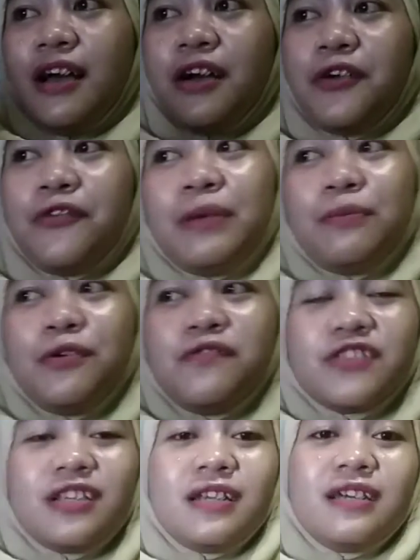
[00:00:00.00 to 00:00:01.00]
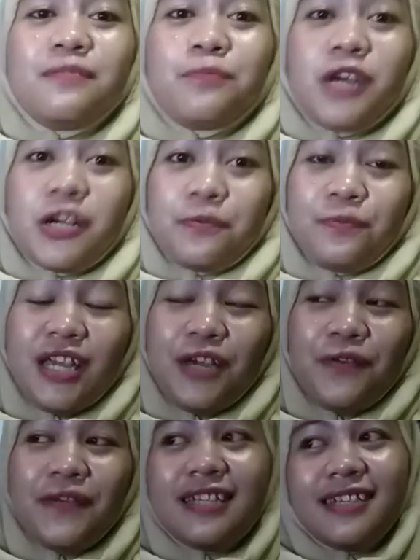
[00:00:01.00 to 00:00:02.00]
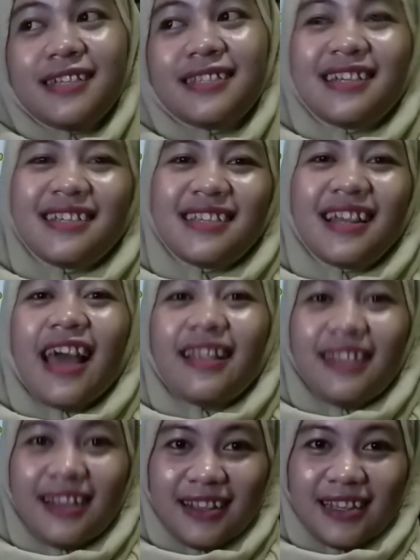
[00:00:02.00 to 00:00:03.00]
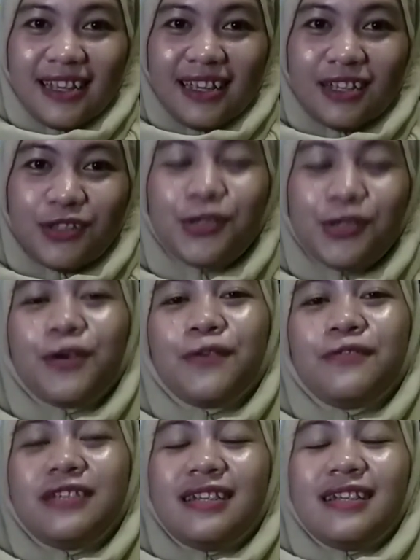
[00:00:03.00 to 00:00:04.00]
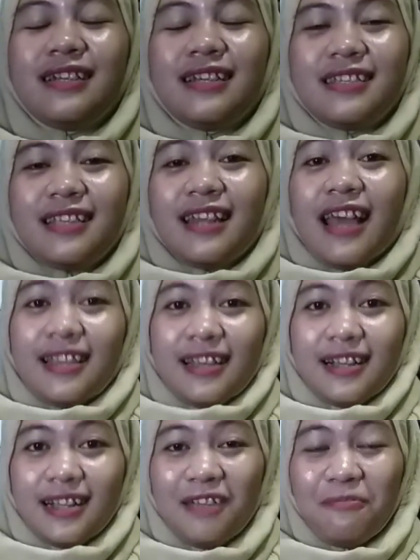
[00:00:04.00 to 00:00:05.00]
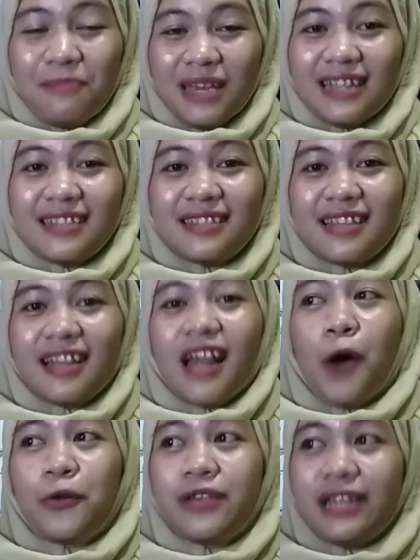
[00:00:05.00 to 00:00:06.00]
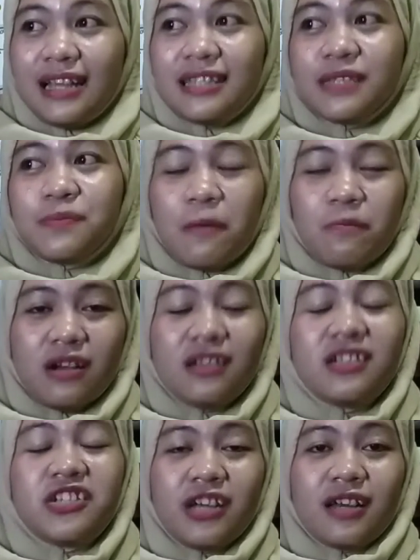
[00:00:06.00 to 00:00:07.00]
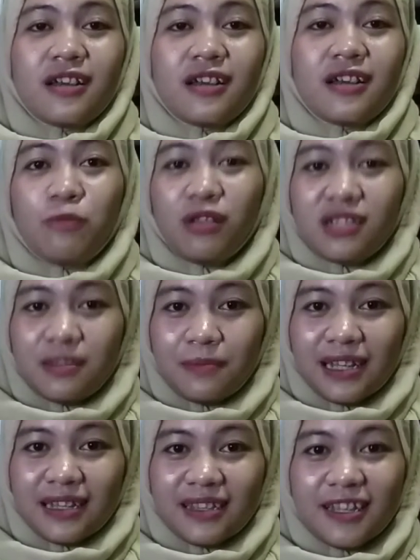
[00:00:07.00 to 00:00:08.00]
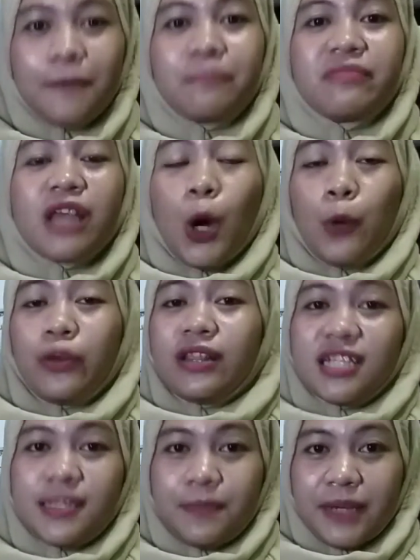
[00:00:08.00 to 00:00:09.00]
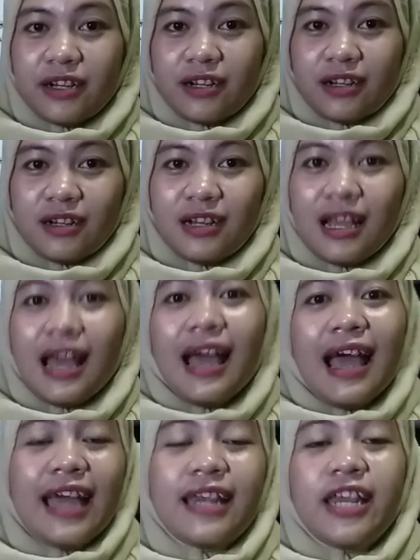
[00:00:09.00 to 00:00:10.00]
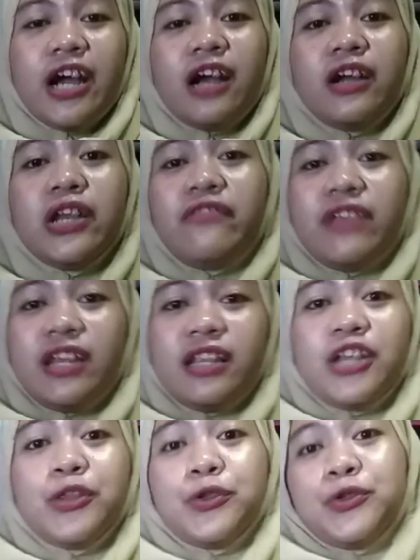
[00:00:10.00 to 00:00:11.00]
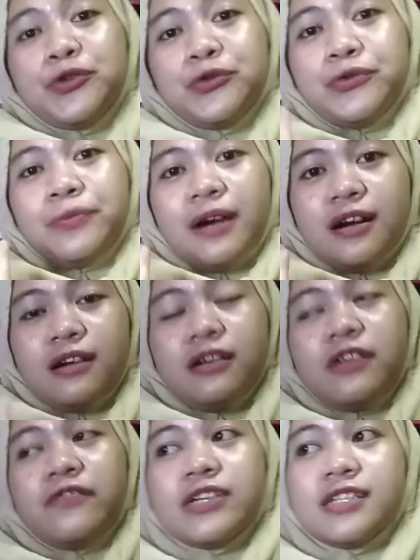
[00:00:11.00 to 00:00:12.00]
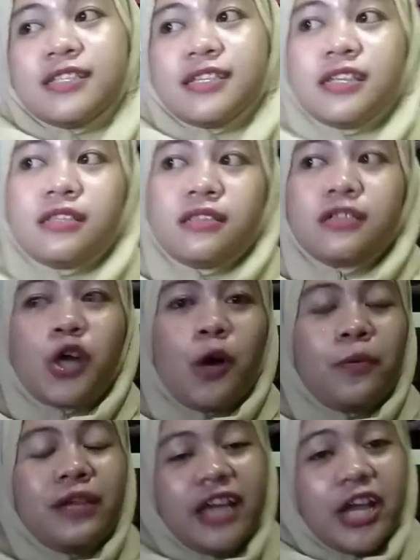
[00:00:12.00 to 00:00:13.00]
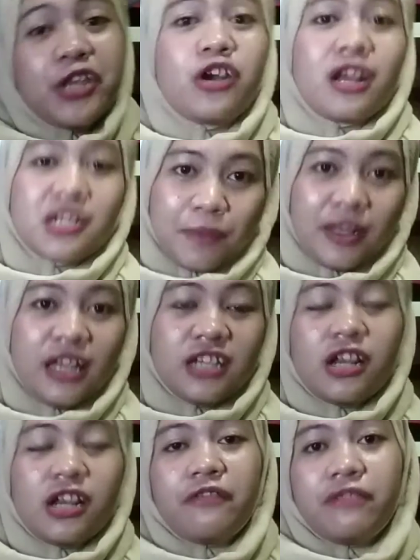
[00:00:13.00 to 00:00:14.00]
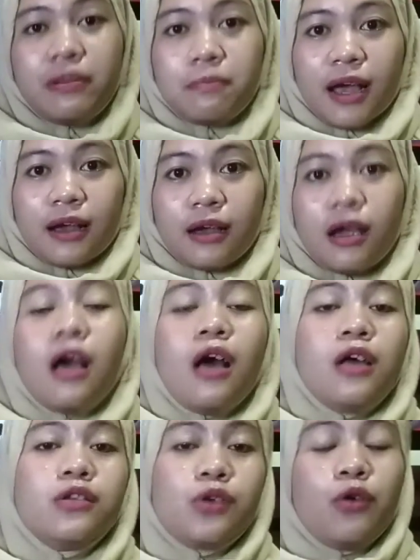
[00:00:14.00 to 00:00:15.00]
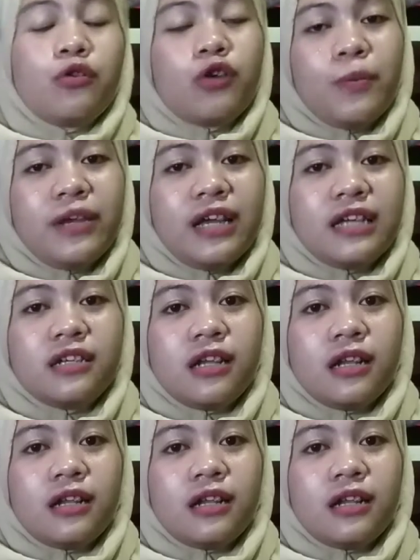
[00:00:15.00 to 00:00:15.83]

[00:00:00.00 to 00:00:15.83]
We move to the part B, which is listen ethically. So listen ethically means that audience members share responsibility with the speaker, and they are divided into two parts. The first is communicate your expectation and feedback. So communication.